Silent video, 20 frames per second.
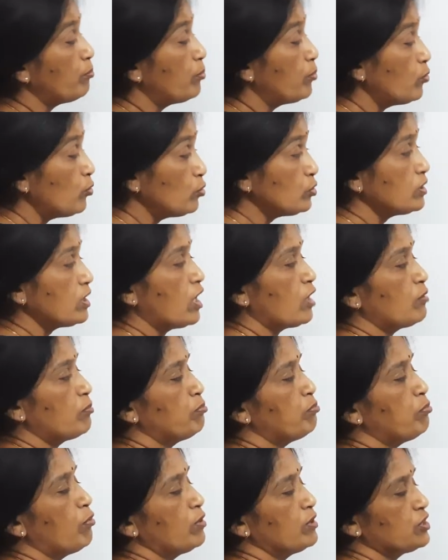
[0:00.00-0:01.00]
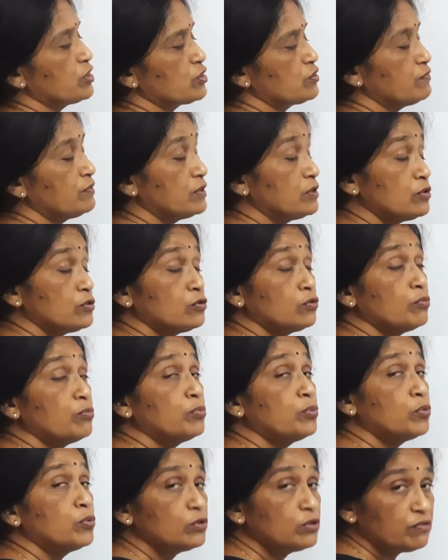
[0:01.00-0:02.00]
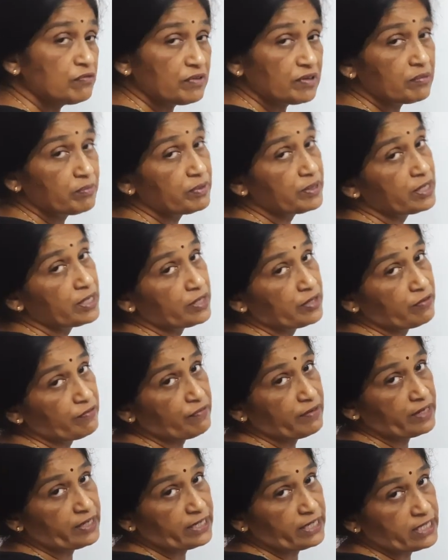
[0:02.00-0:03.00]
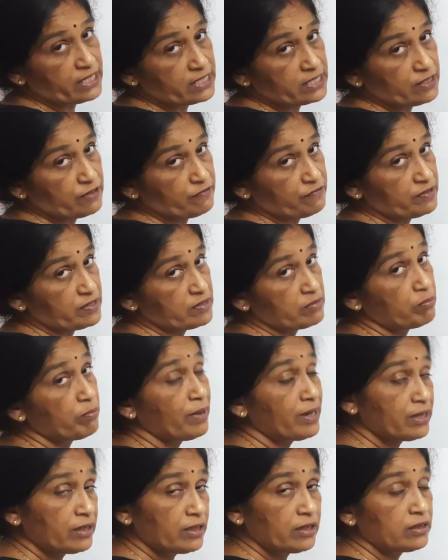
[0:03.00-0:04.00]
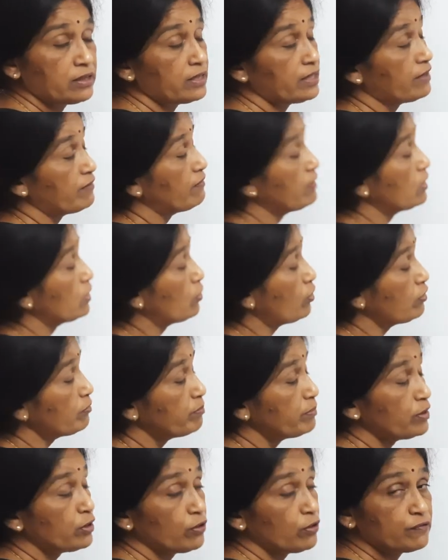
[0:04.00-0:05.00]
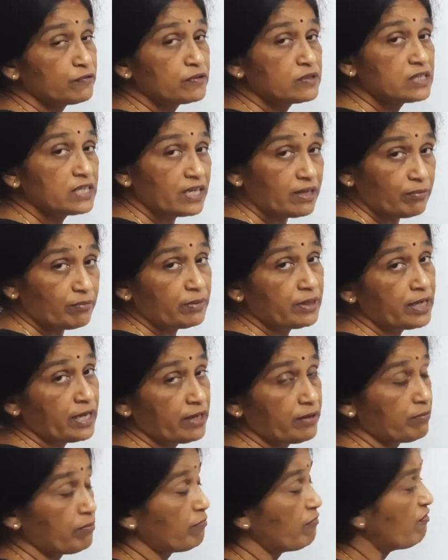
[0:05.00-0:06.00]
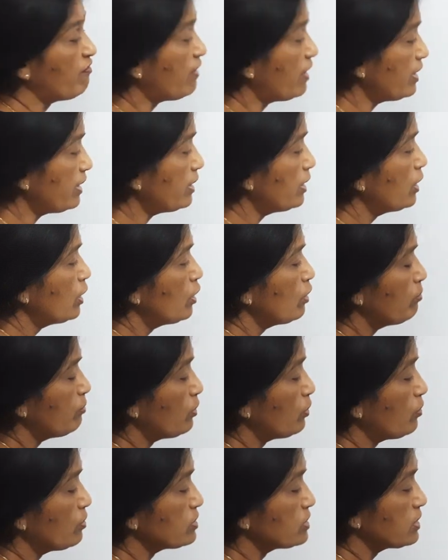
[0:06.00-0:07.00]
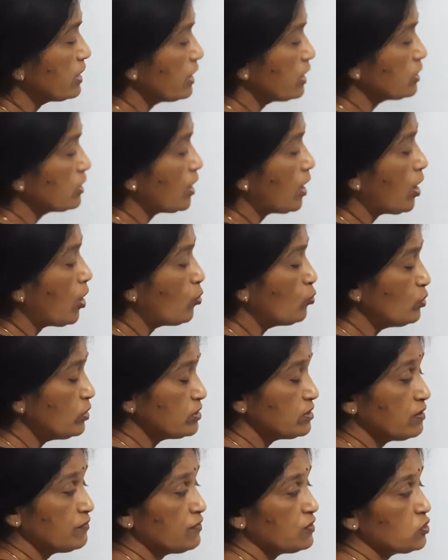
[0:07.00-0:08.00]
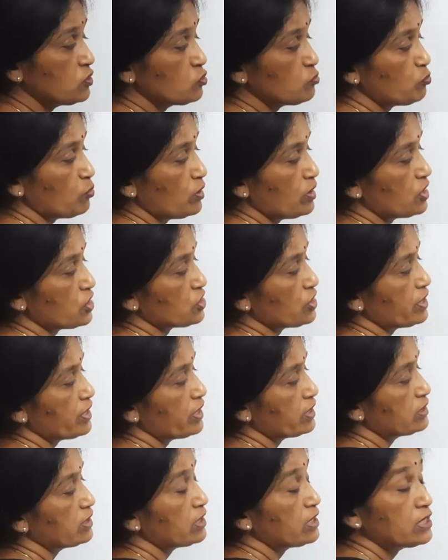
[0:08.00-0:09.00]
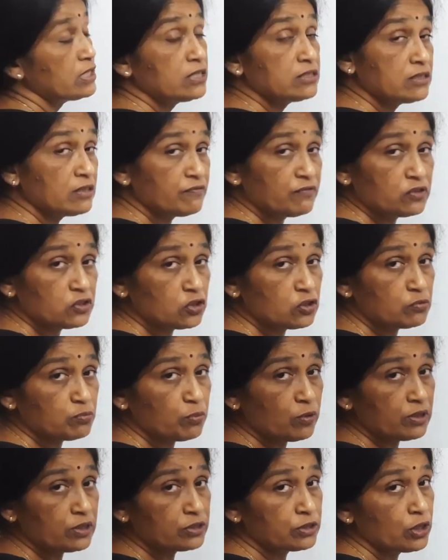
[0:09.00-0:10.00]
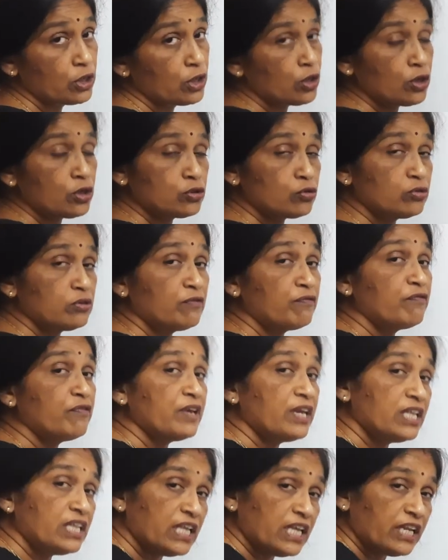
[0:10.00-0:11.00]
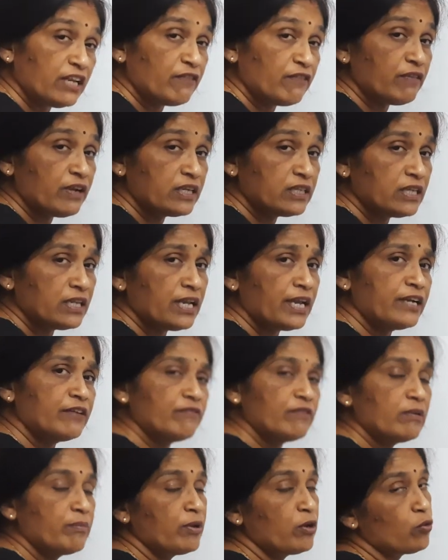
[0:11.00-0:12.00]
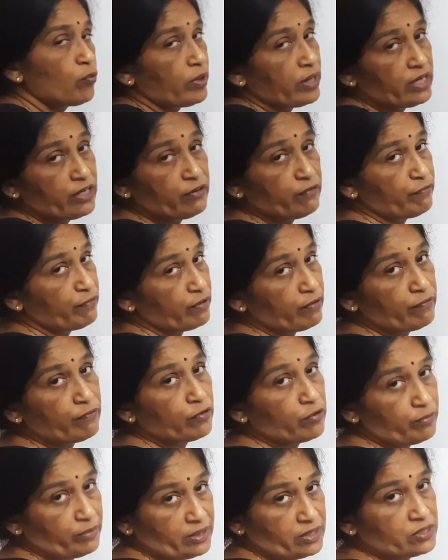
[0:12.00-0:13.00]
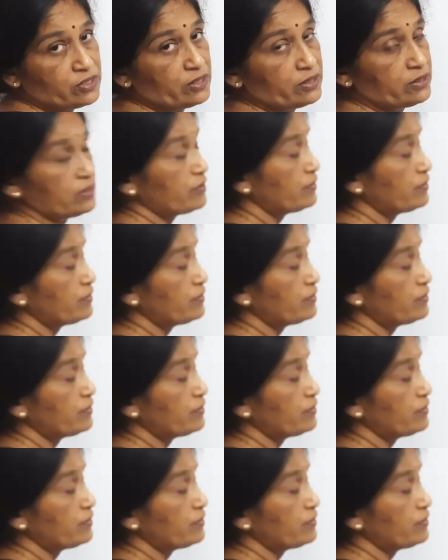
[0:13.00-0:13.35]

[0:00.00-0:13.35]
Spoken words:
Both are polished ones, so both will be a reflecting surface, but they will not be of same type. Why? Because here the outer surface is polished, here the inner surface is polished. So the way they reflect the light will be quite different from each other,